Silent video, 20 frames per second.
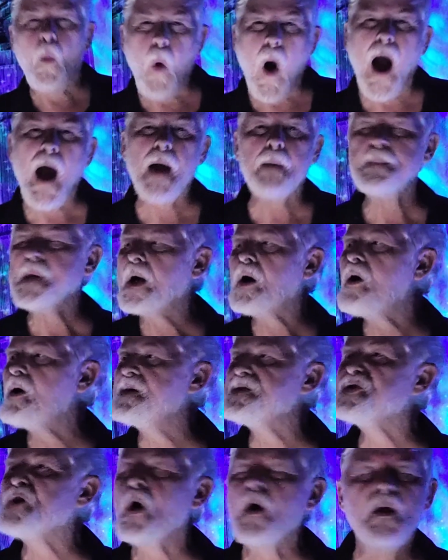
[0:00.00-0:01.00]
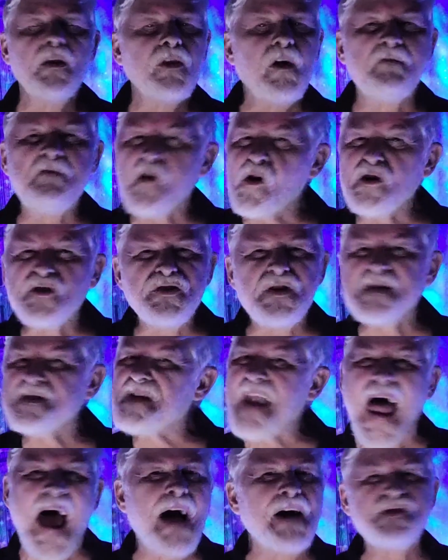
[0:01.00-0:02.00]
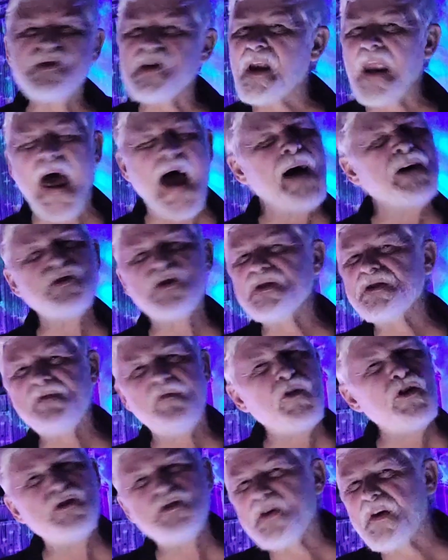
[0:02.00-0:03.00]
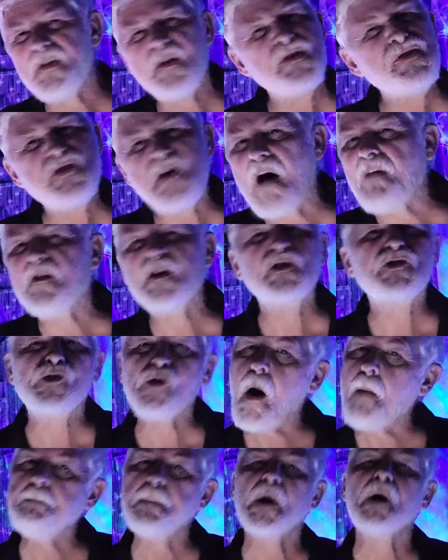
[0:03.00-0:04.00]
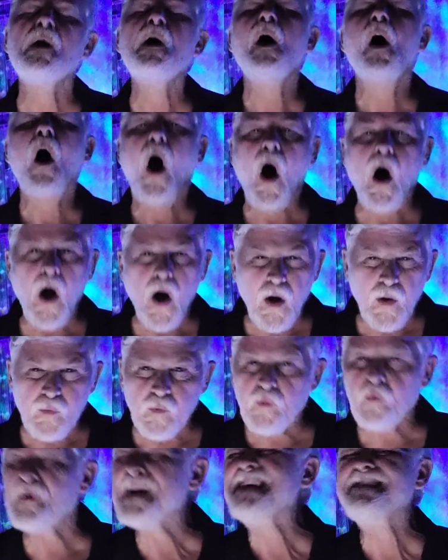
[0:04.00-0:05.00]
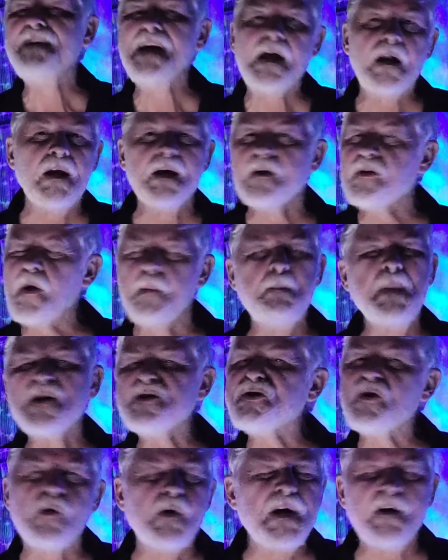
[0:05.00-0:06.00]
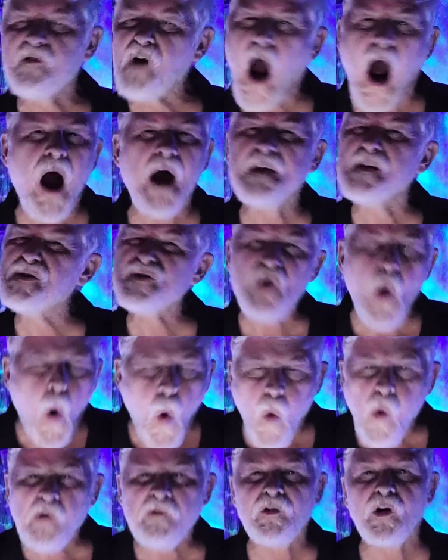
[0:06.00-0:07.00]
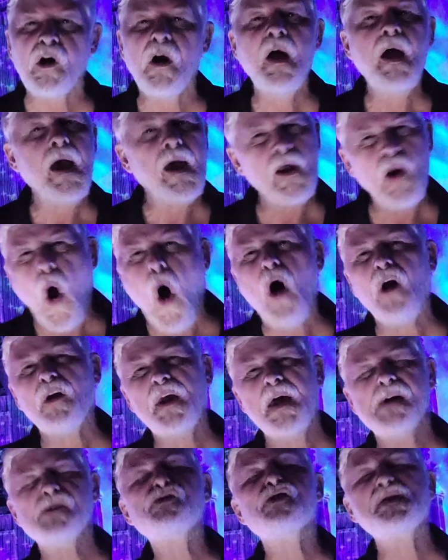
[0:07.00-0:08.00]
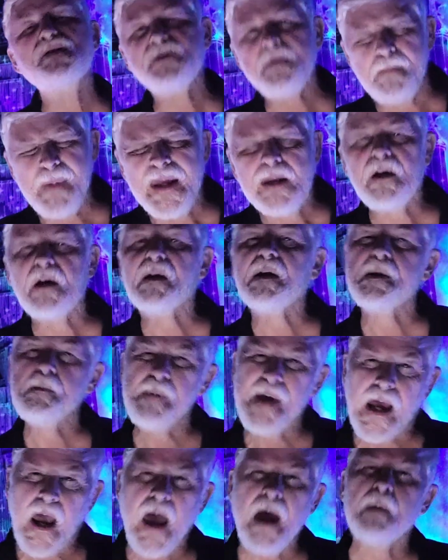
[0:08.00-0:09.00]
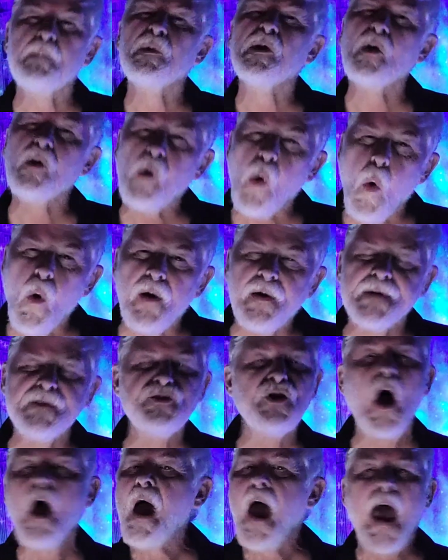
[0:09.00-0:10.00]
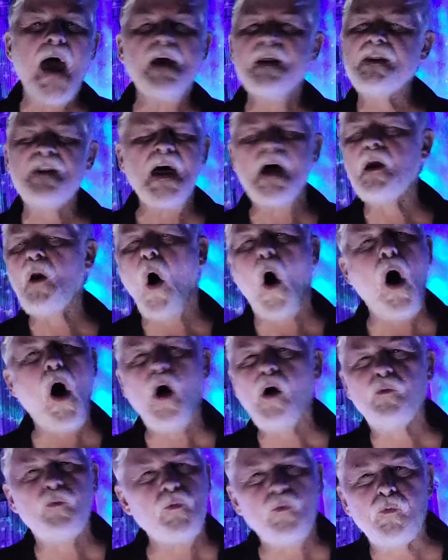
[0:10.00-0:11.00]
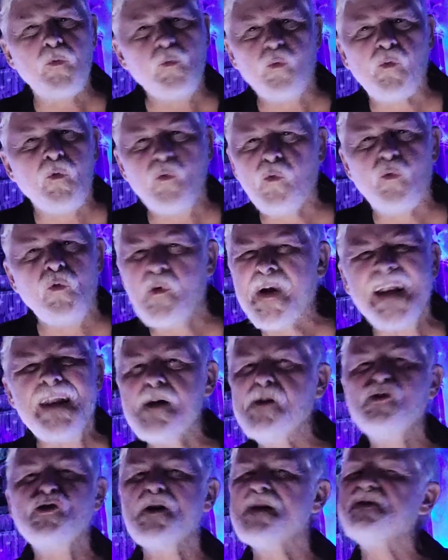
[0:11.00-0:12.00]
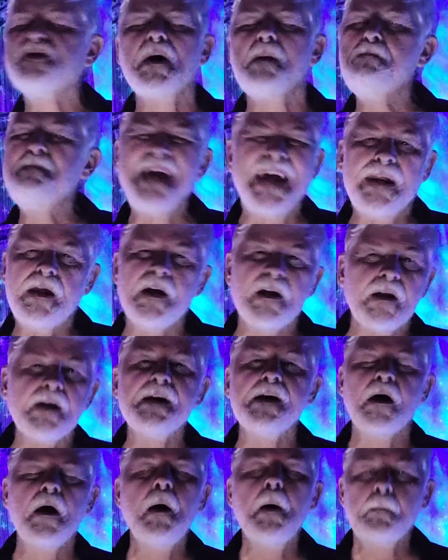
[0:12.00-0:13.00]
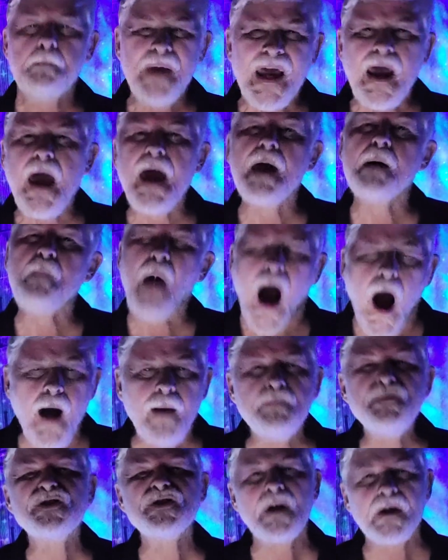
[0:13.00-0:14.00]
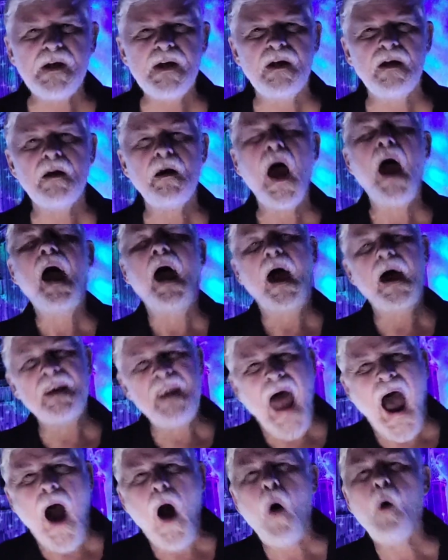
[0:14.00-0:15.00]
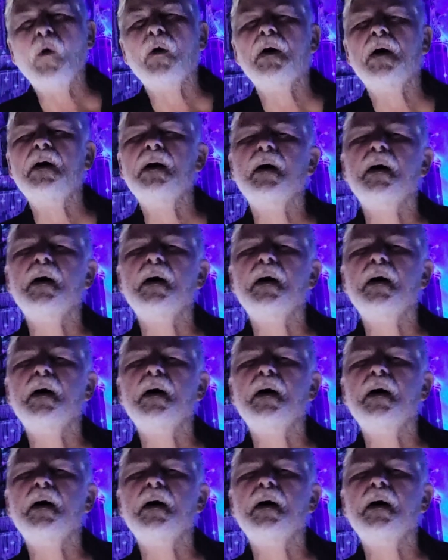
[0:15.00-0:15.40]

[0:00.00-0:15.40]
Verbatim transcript: Why? Because the first is last, the last is first, and the seventh trumpet uh, revealing the mystery of God is over. And all nations immediately became the Lord's. And then all religions immediately became obsolete. And now